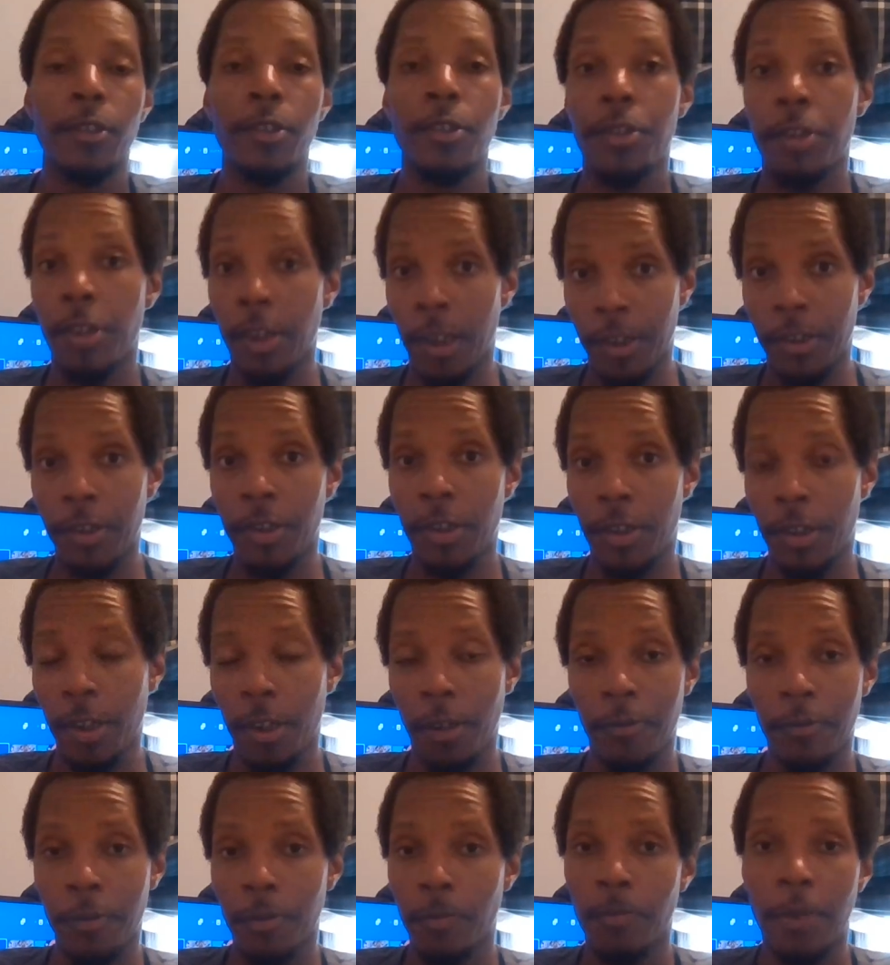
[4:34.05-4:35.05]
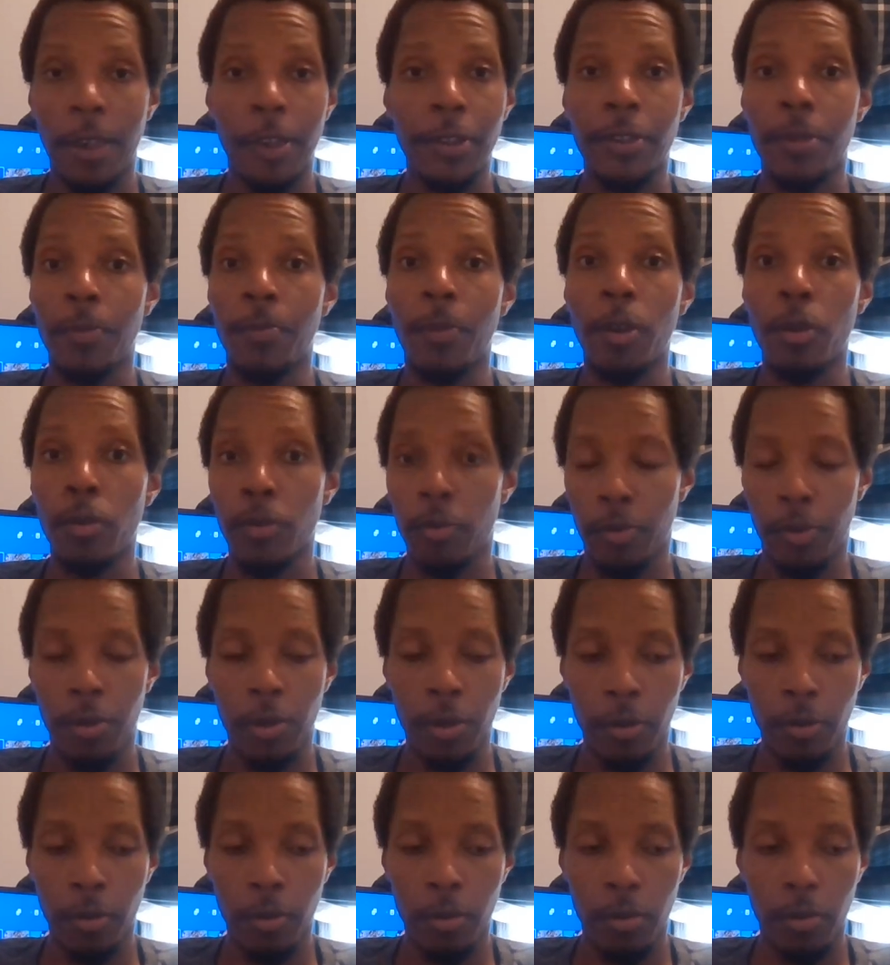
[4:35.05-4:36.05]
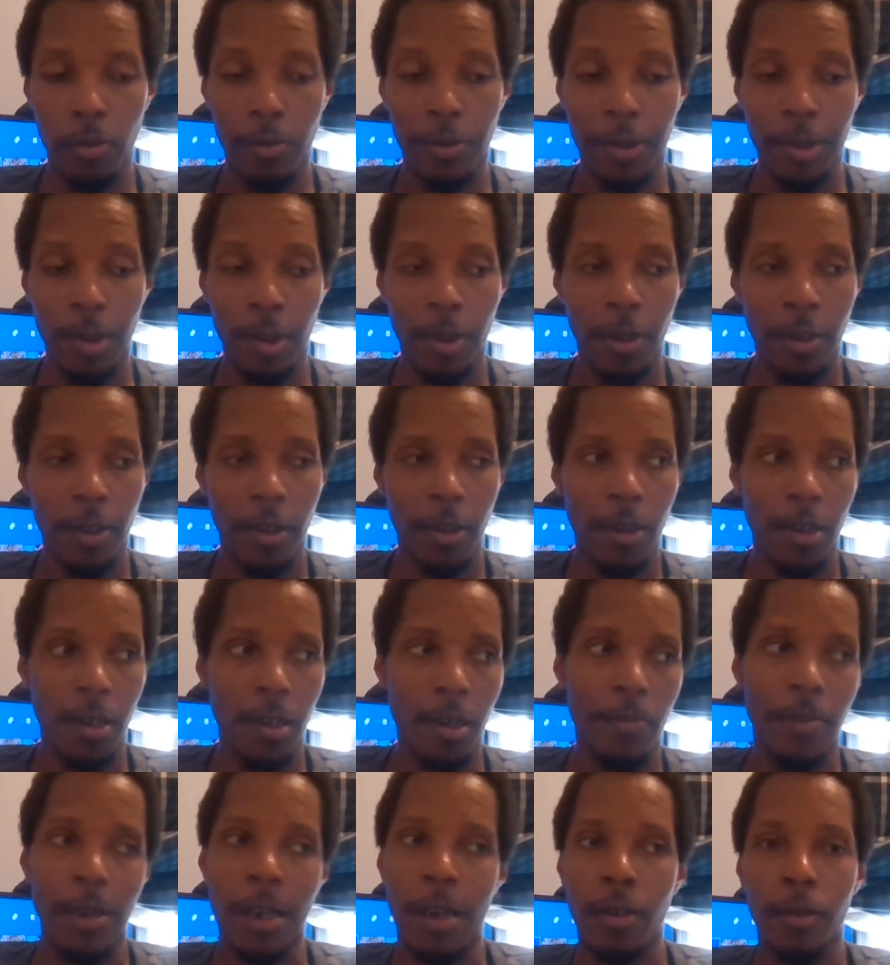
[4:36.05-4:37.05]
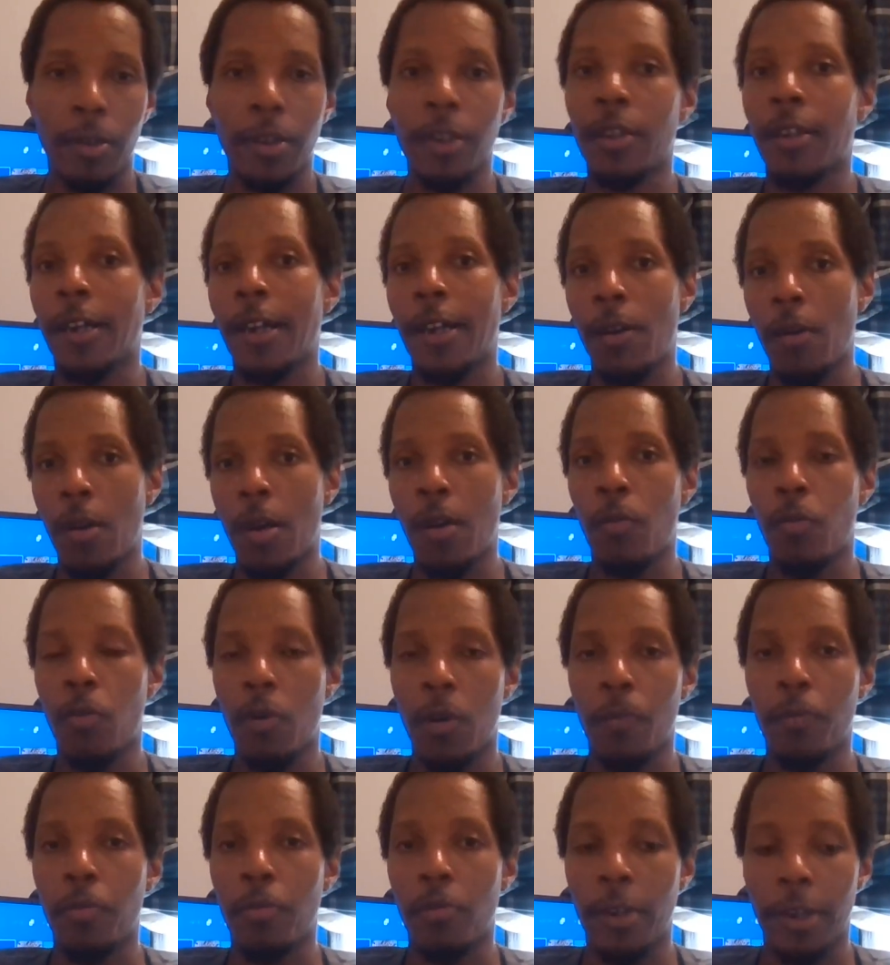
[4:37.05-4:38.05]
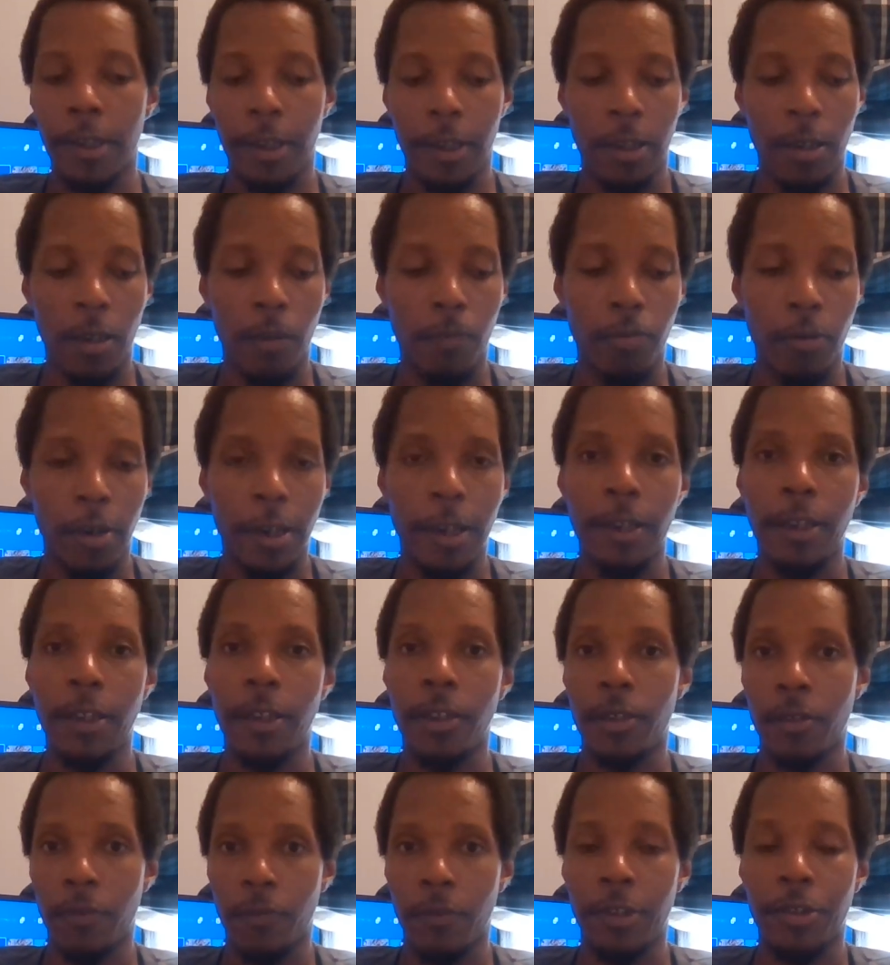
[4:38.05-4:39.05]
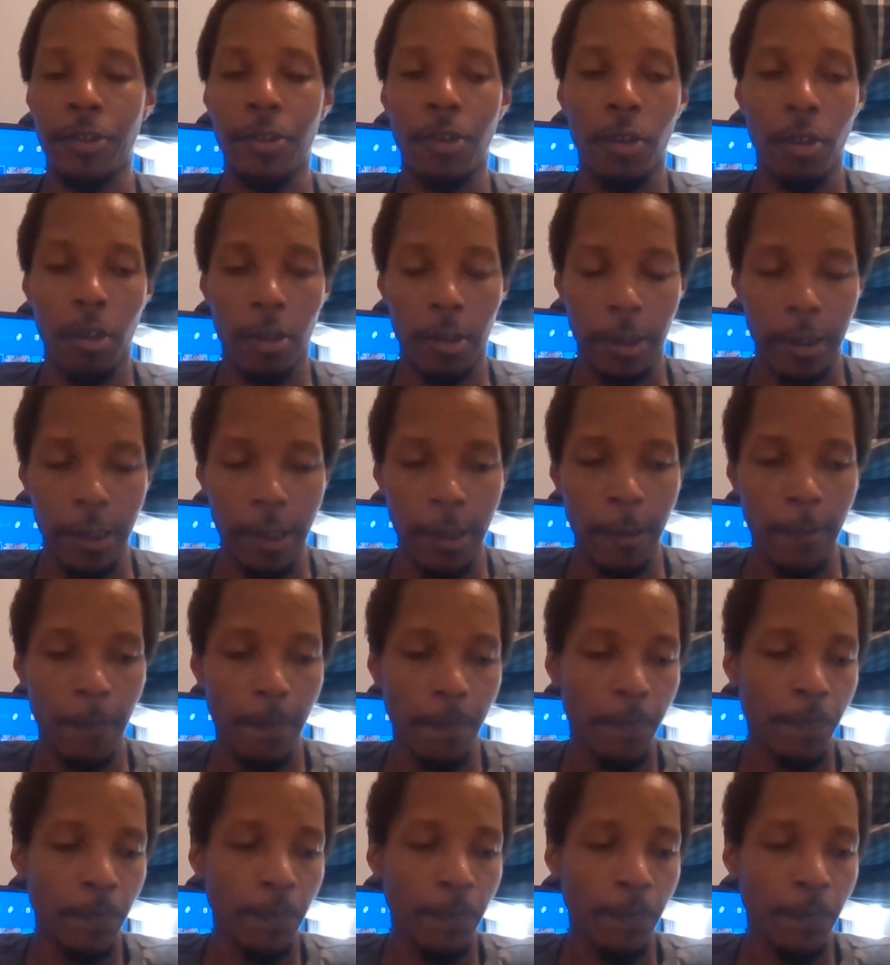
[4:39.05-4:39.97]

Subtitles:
Justin tells him about some old news about, at one point, Brady and Teresa hooked up,